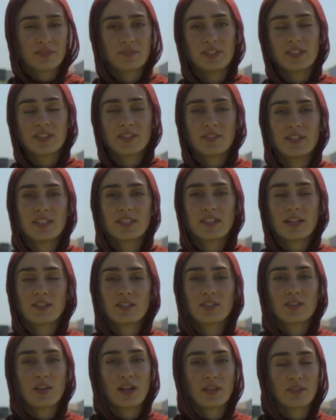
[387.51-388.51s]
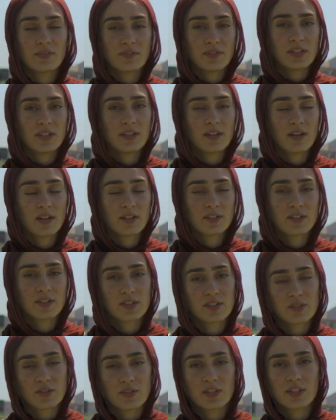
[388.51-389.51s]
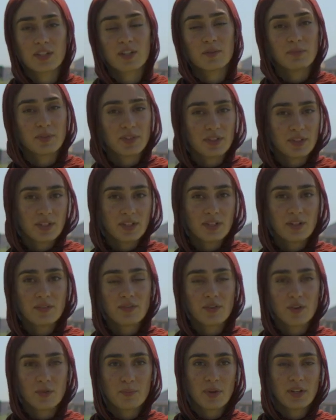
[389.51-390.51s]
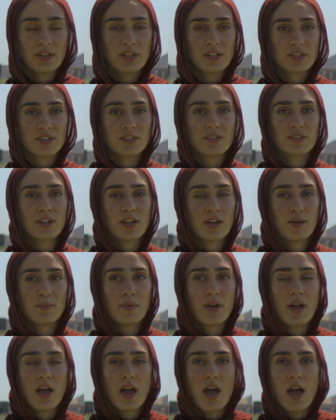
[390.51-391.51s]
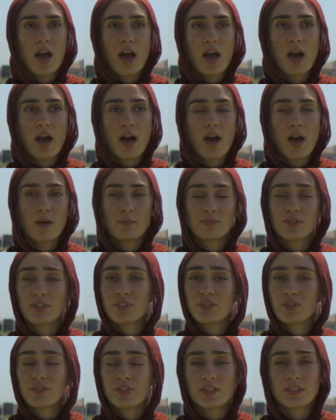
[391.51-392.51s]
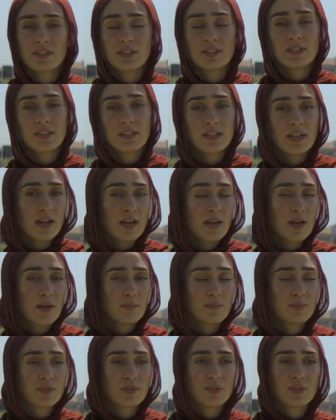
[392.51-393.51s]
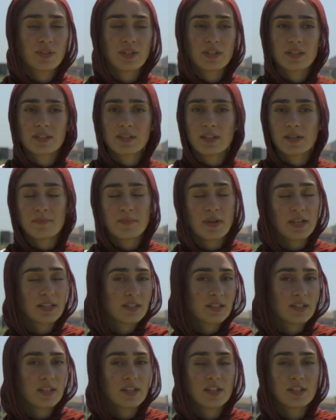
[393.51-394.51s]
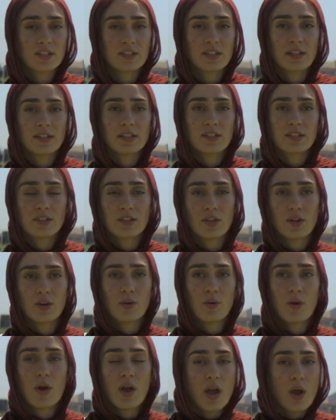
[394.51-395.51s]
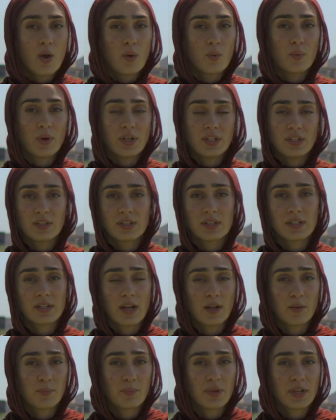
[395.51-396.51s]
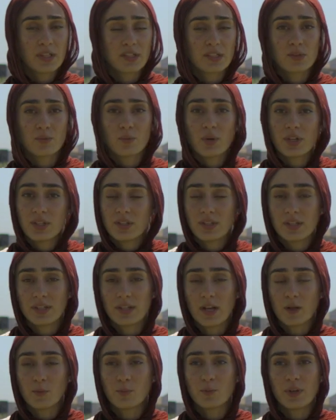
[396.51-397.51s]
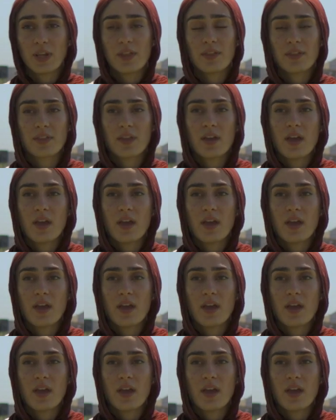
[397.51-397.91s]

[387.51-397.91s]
free to reach out to LV_community of hope on Instagram. Just shoot us a DM, shoot us a message, let us know when you can help us and what you can help with.